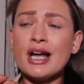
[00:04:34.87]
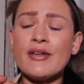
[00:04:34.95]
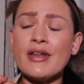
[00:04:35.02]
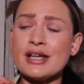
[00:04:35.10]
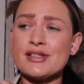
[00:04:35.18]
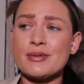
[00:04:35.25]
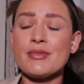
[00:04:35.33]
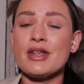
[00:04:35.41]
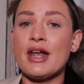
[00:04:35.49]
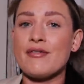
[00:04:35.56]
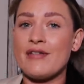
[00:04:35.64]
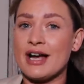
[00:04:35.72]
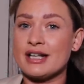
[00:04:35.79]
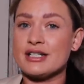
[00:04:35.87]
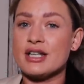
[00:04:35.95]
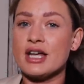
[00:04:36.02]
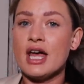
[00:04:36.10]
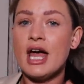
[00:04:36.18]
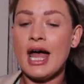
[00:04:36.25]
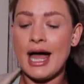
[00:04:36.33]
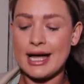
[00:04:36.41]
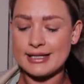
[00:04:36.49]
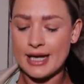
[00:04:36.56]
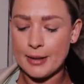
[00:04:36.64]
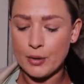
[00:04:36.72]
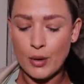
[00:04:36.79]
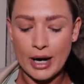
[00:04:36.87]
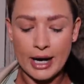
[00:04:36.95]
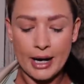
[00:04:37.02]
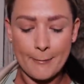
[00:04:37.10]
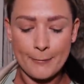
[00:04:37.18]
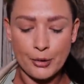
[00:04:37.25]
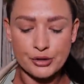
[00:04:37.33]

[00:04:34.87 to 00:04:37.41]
And that is something I find, as I am quite